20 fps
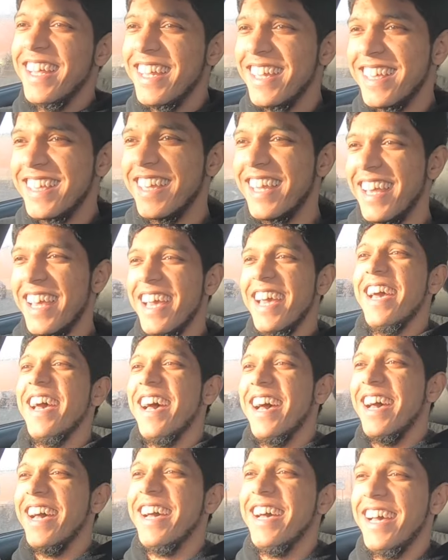
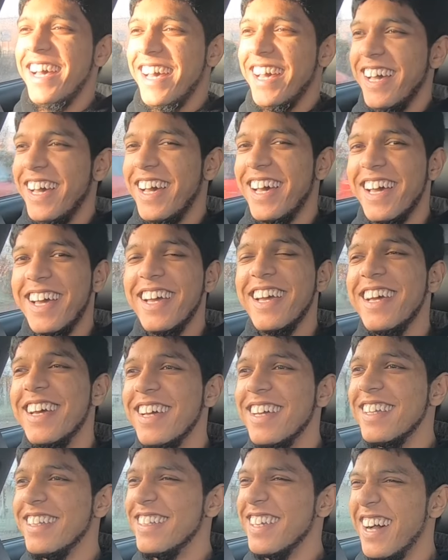Yeah,
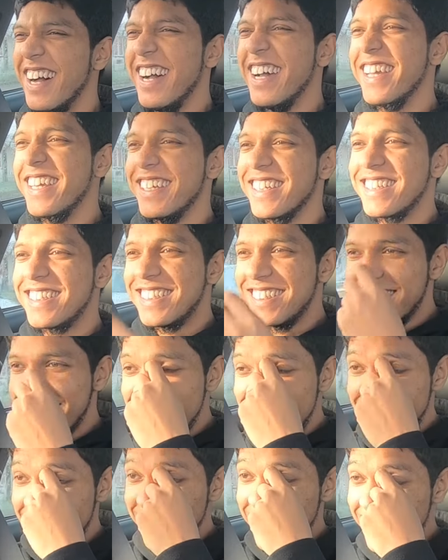nice.
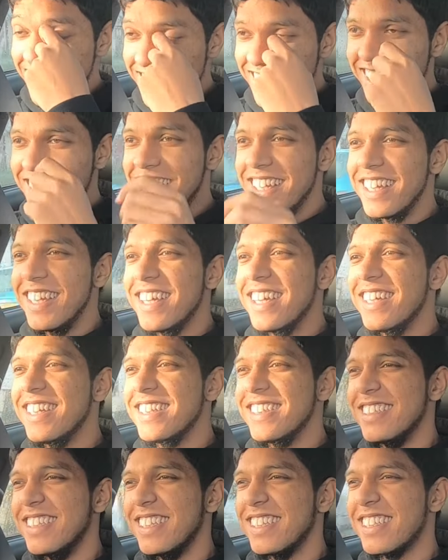
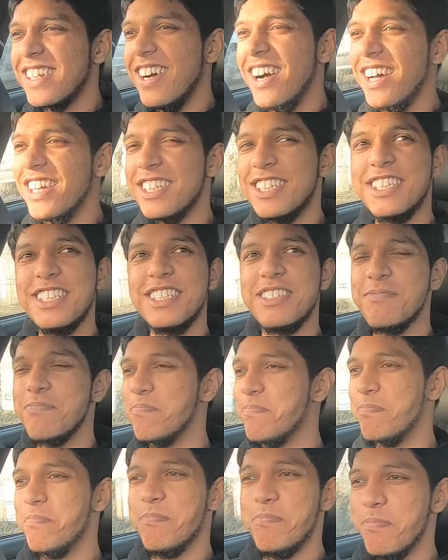This car
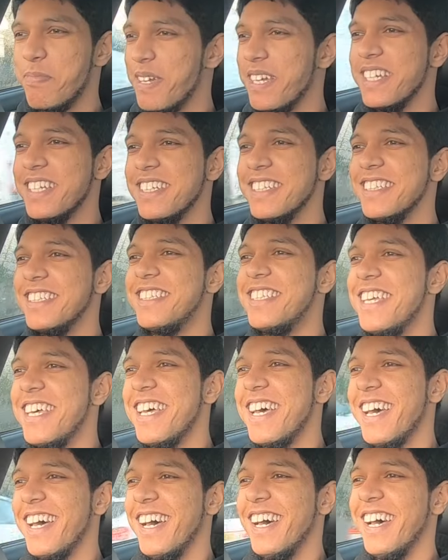spins.
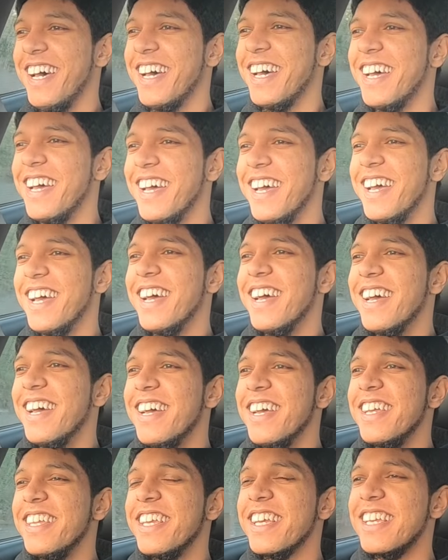
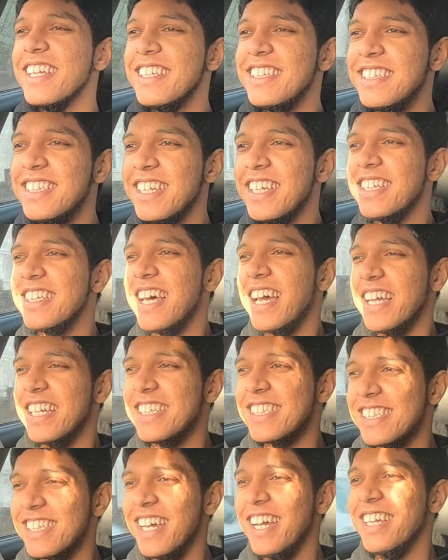You can see that it
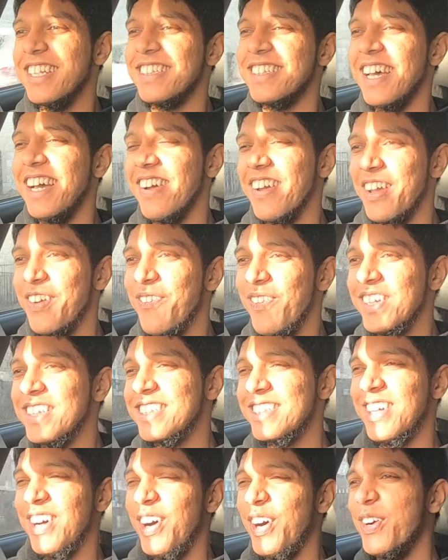slides out. It wants
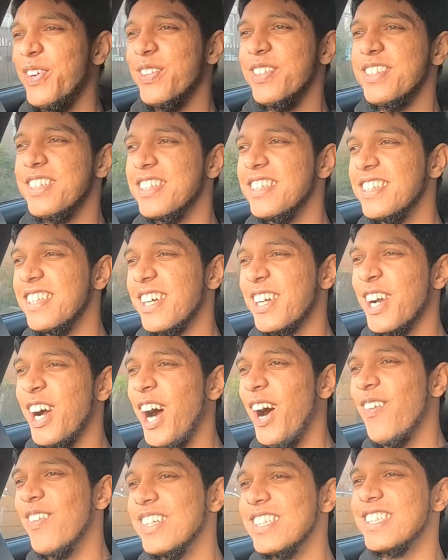to hold. The
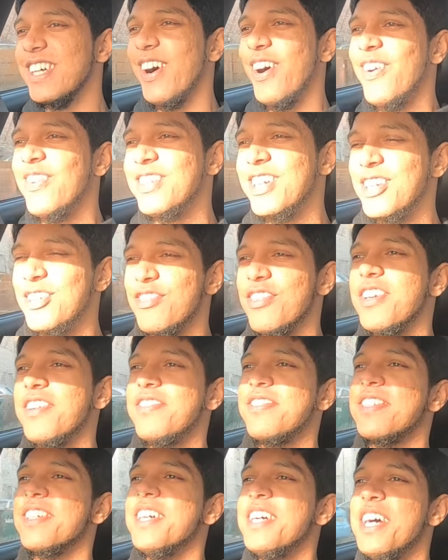car wants to hold the
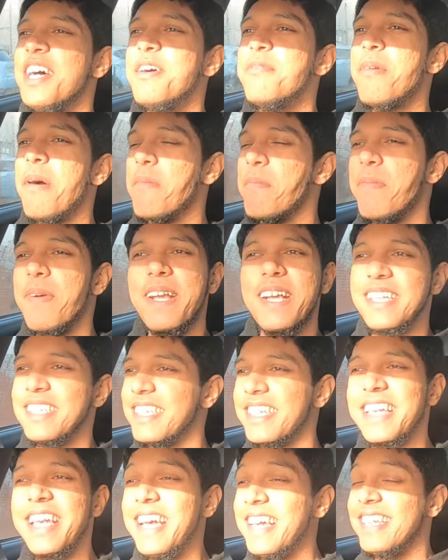drift, but because
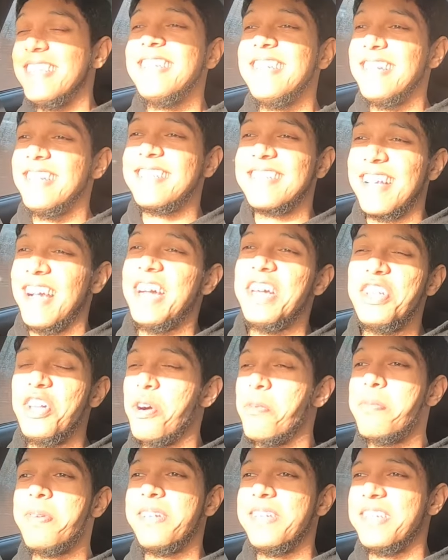again it's got an
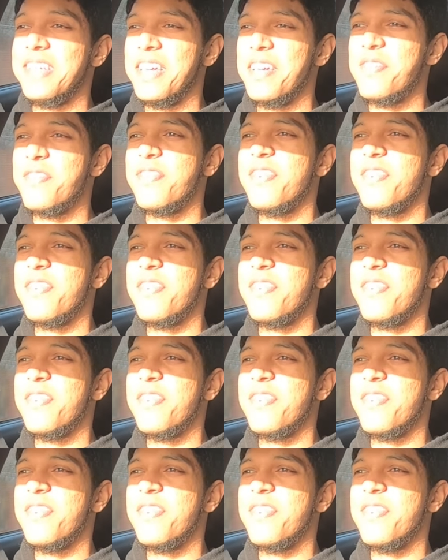open diff,